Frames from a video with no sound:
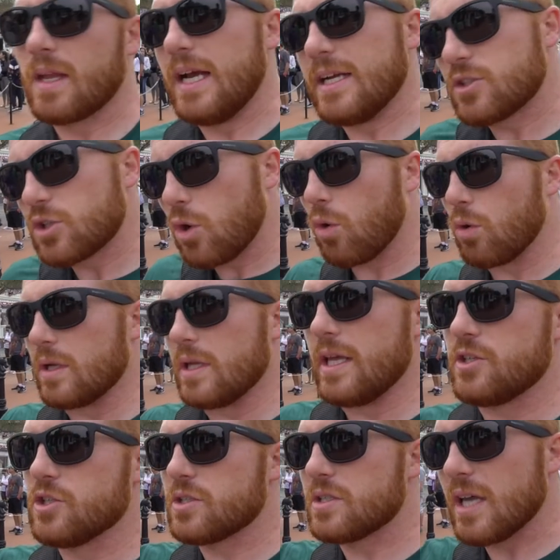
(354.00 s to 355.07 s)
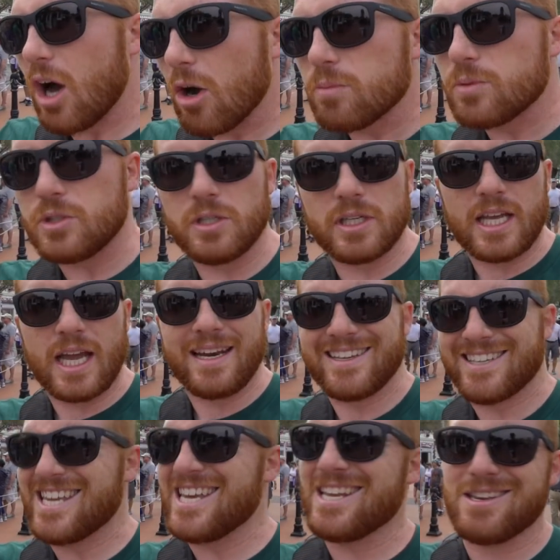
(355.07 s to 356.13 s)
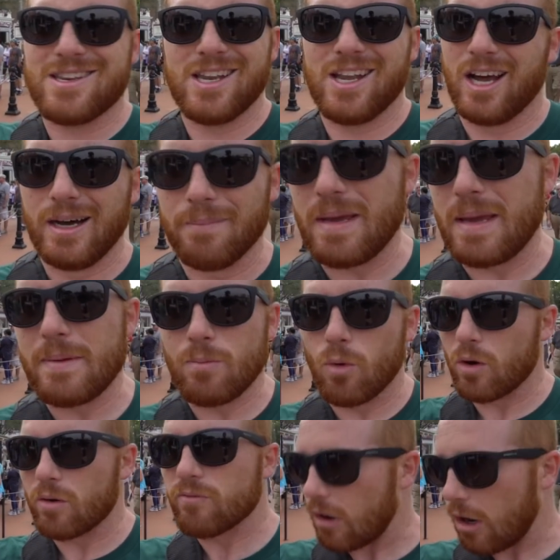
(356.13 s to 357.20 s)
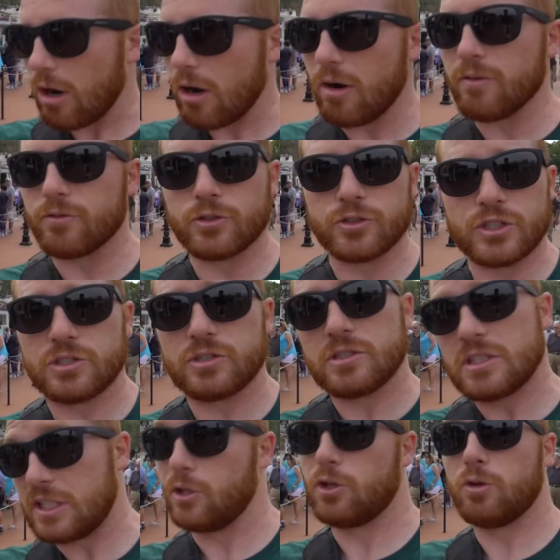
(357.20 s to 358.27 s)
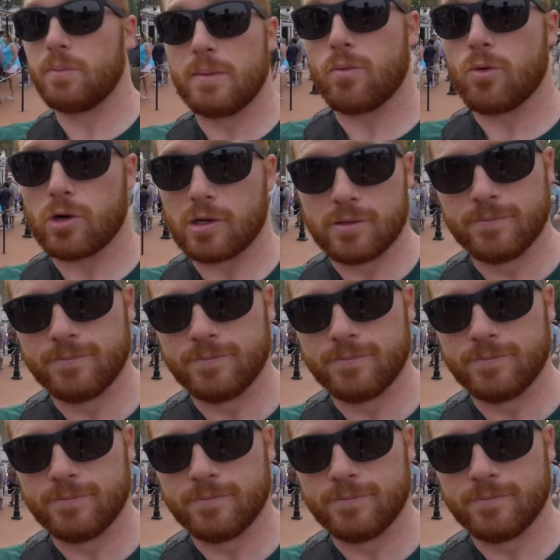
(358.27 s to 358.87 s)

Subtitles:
It's cool. It just helps you to kind of get maybe more involved or just see a little bit more.